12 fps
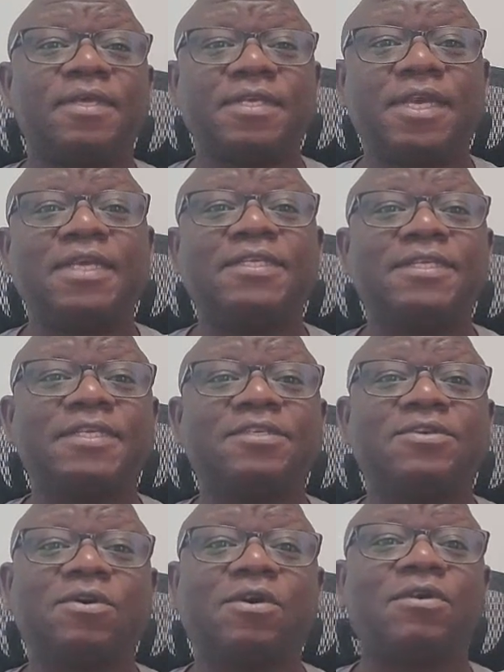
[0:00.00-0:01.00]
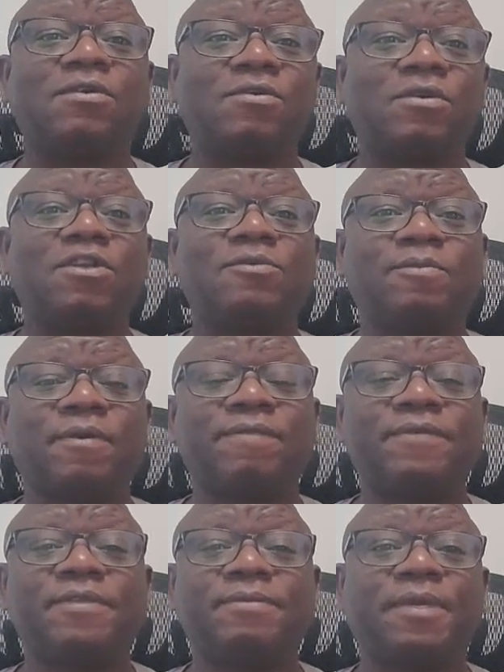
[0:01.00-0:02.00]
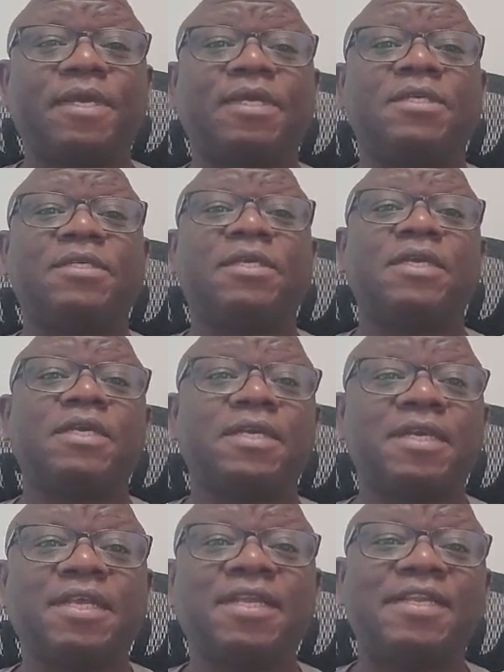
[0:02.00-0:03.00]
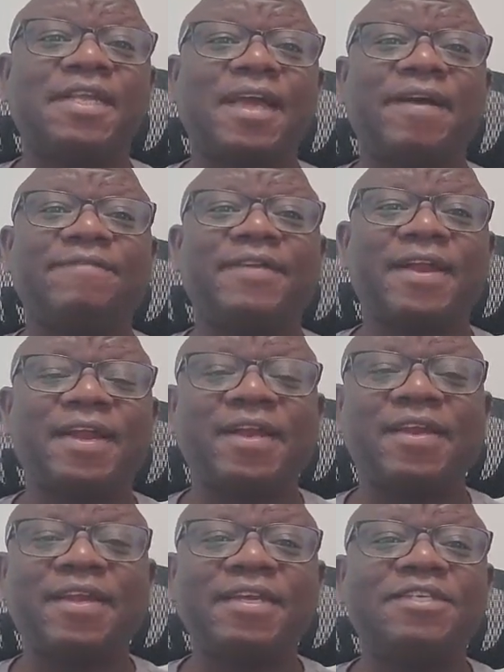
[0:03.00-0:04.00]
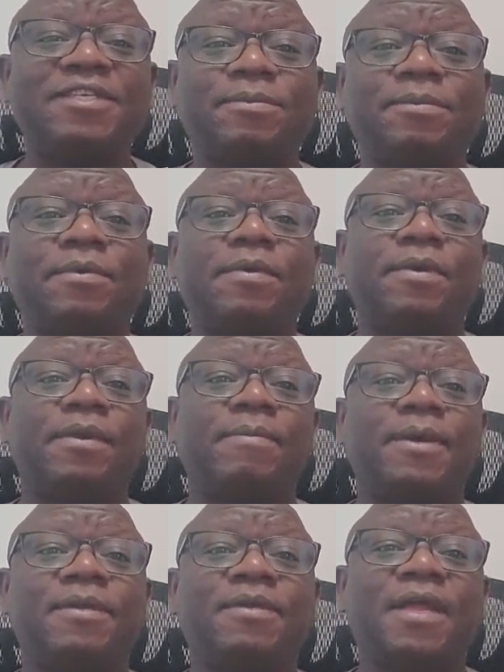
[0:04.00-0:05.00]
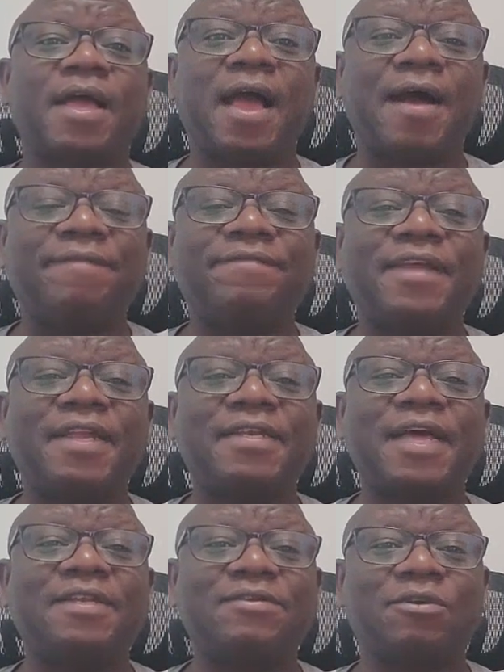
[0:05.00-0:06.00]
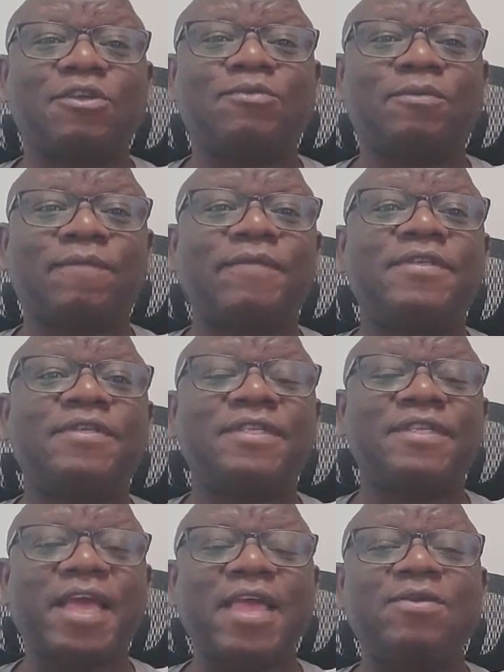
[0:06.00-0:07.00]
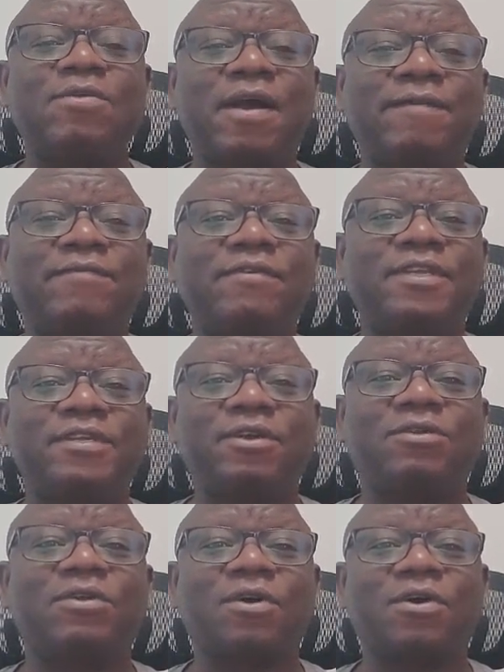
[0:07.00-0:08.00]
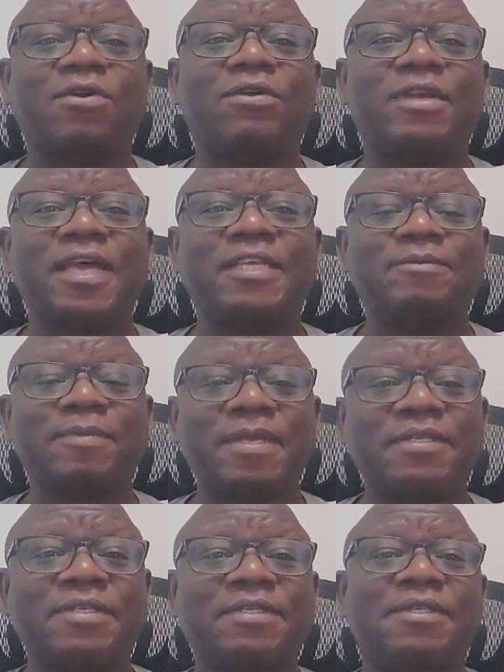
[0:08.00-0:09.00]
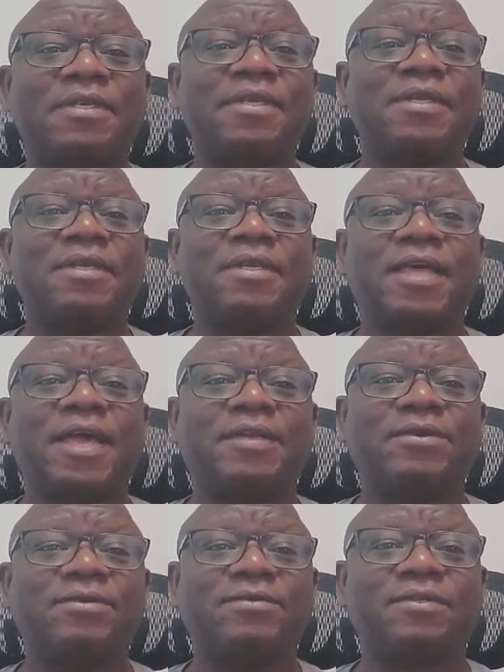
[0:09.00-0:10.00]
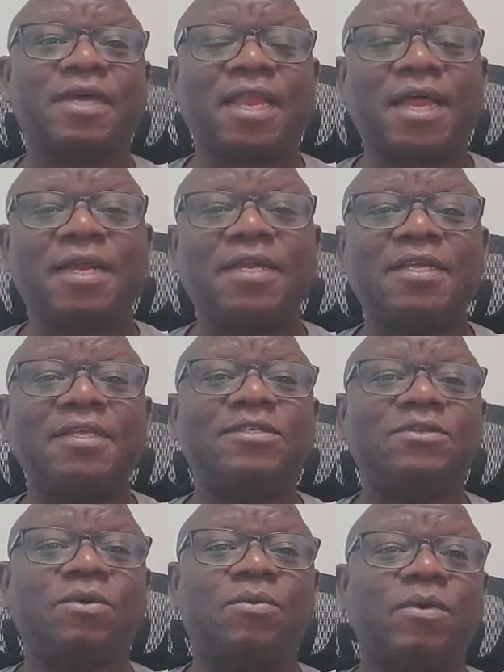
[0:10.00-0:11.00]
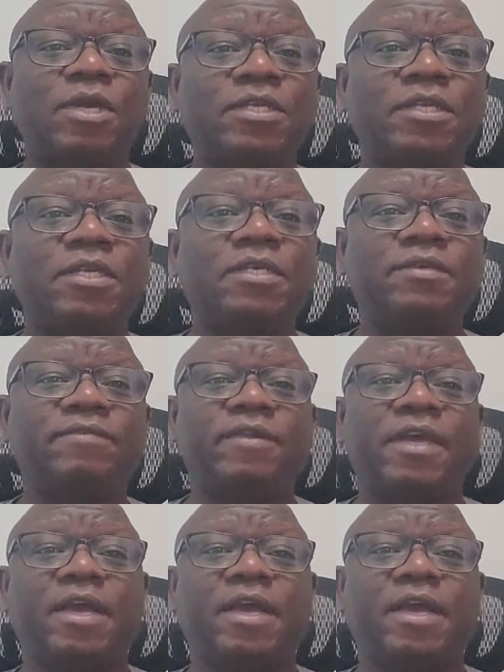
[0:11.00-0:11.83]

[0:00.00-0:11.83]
Yes, it is called gross profit because they have direct relationship. But after that gross profit, then you have to deduct all other expenses like your salaries, your wages.